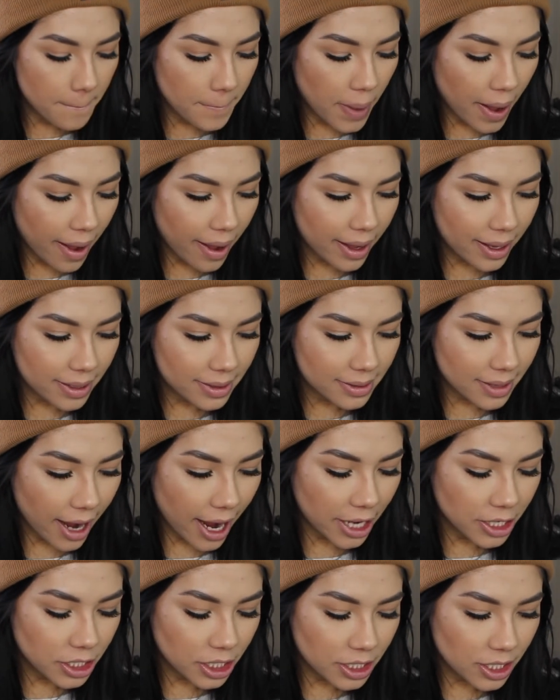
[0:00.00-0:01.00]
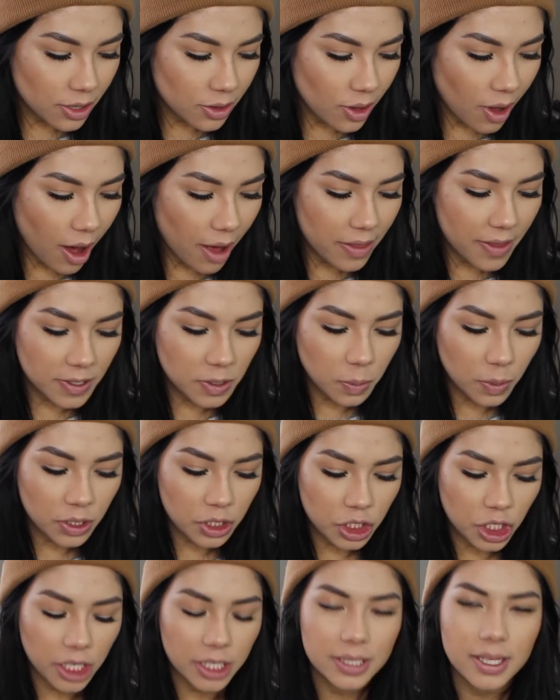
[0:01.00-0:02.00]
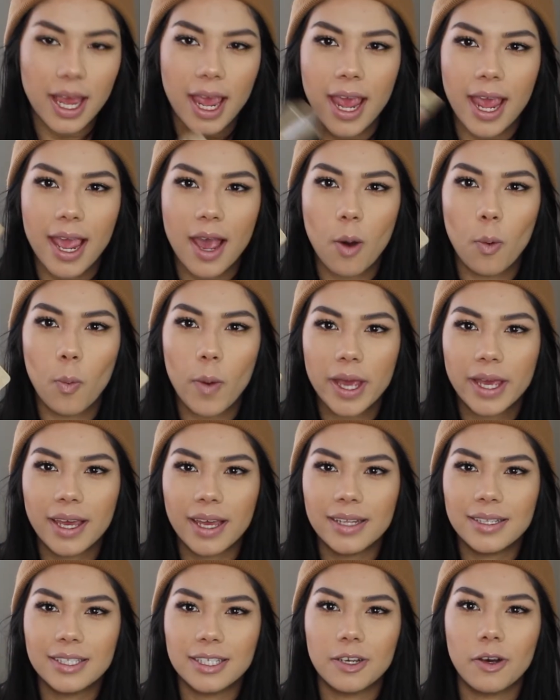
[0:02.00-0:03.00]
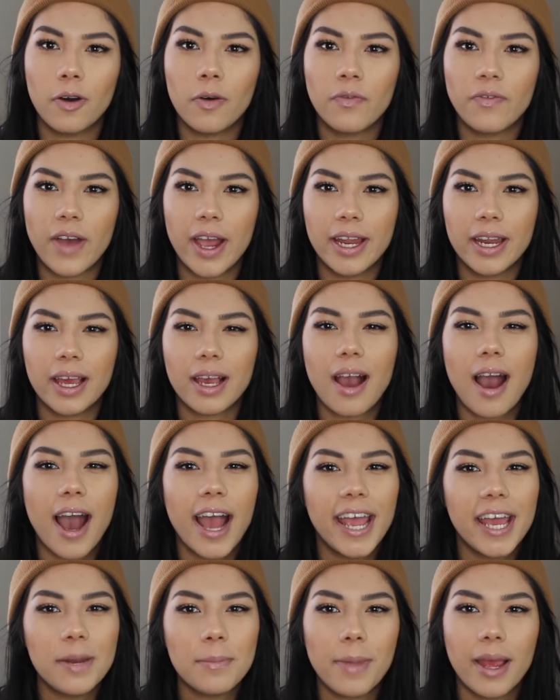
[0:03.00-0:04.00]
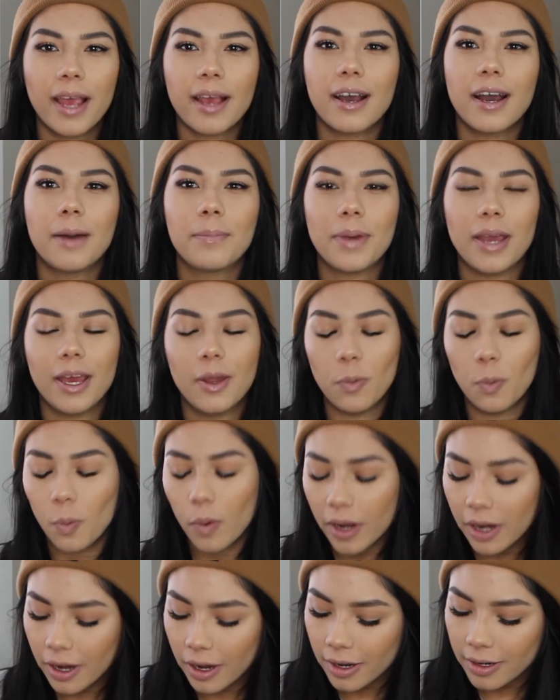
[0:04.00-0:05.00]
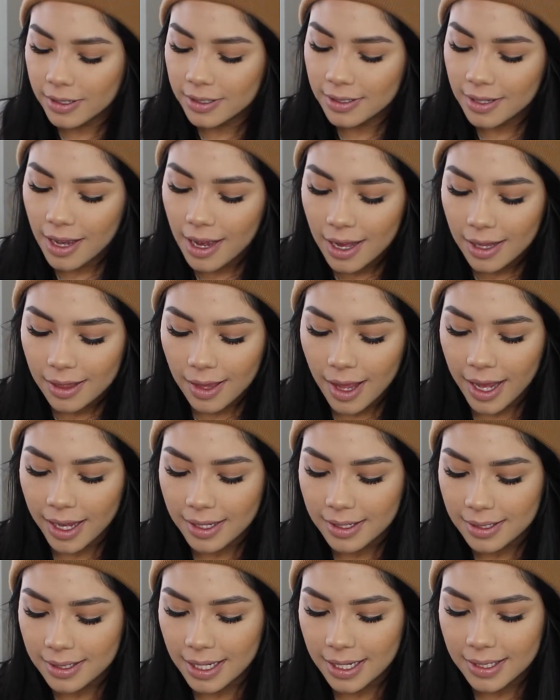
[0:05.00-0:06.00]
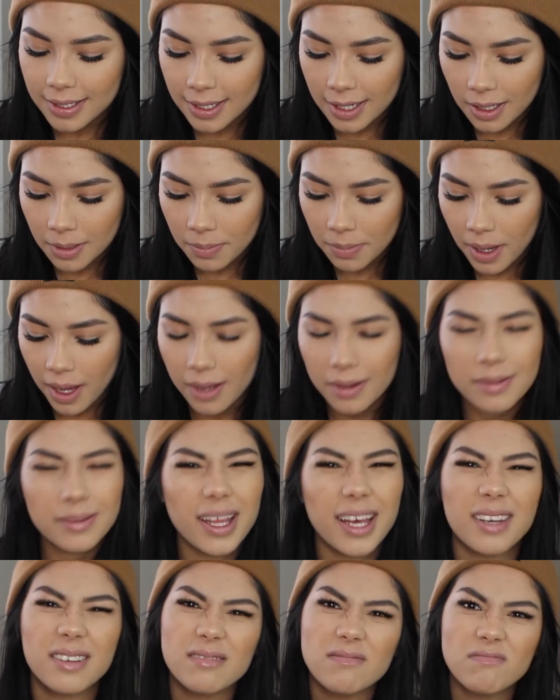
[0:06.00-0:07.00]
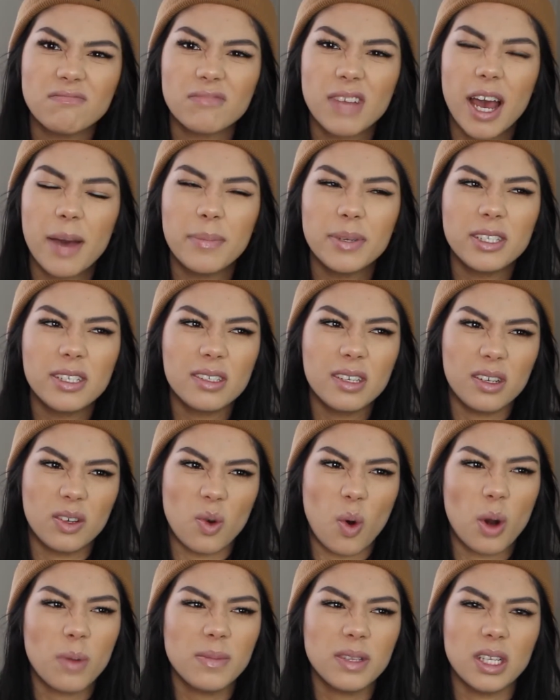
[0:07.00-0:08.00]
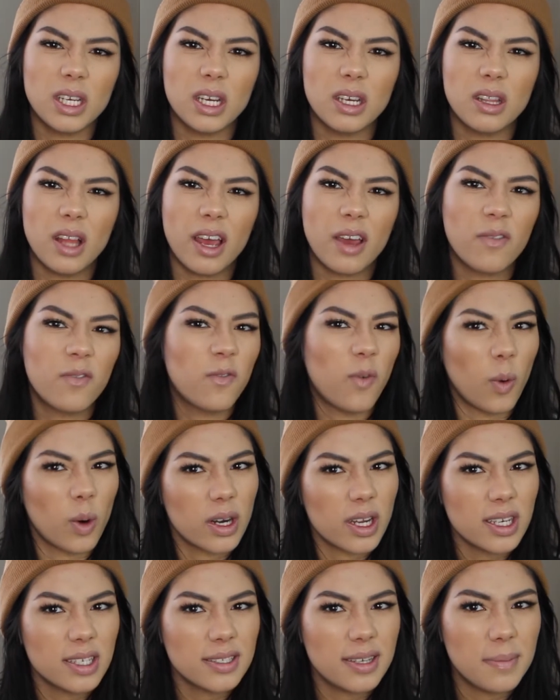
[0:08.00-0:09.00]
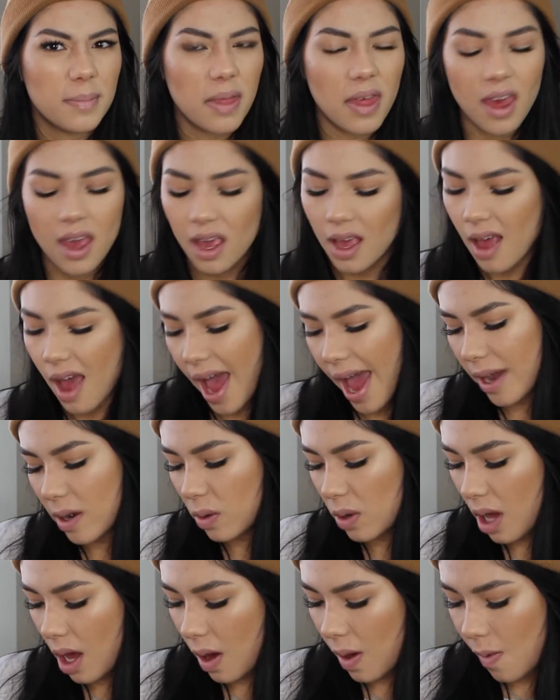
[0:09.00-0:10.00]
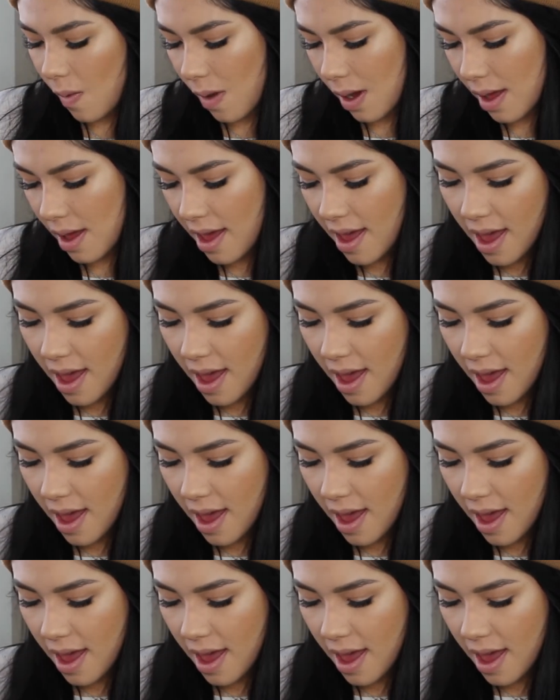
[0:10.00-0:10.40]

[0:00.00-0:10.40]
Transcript: but I just thought this was just a wicked deal finding high-end makeup in Winners. Like 16, but like how much is it normally? Like 40 something? I don't know.